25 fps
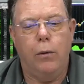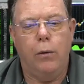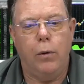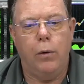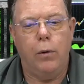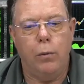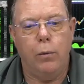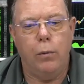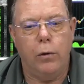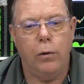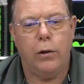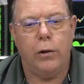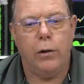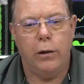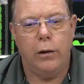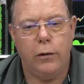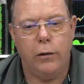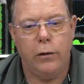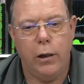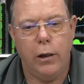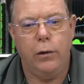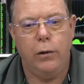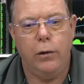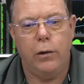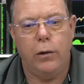We will
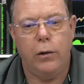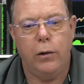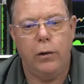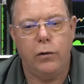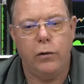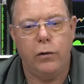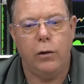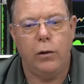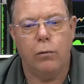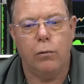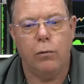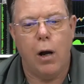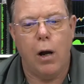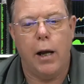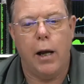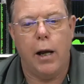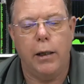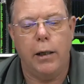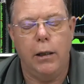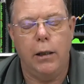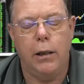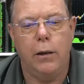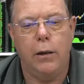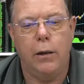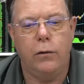continue to see
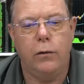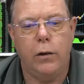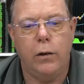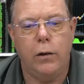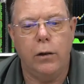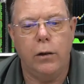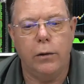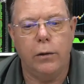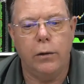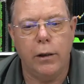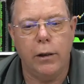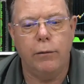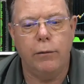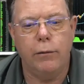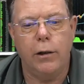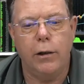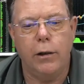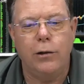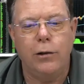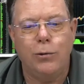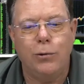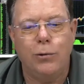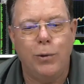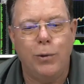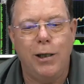rockiness here even
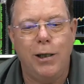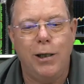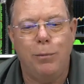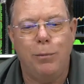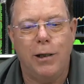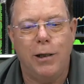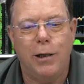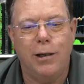this week,